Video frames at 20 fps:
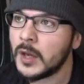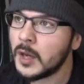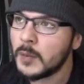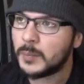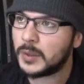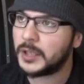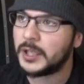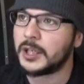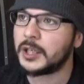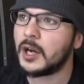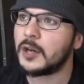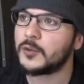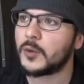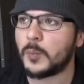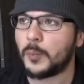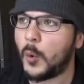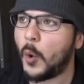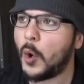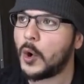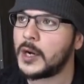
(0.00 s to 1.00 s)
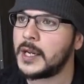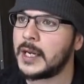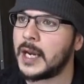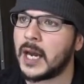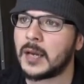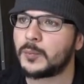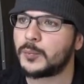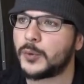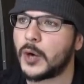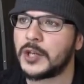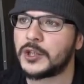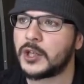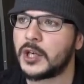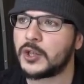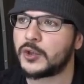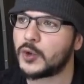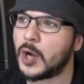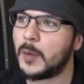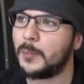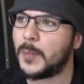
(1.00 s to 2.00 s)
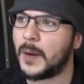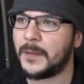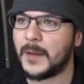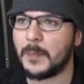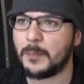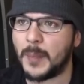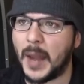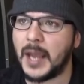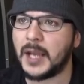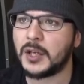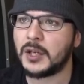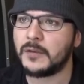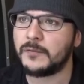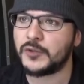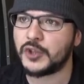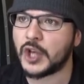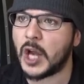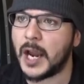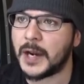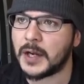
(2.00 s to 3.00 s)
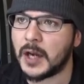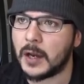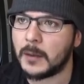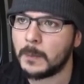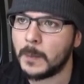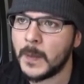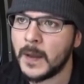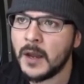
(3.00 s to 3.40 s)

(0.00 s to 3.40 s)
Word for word: Politico's reporting on President Trump and the Bank of China,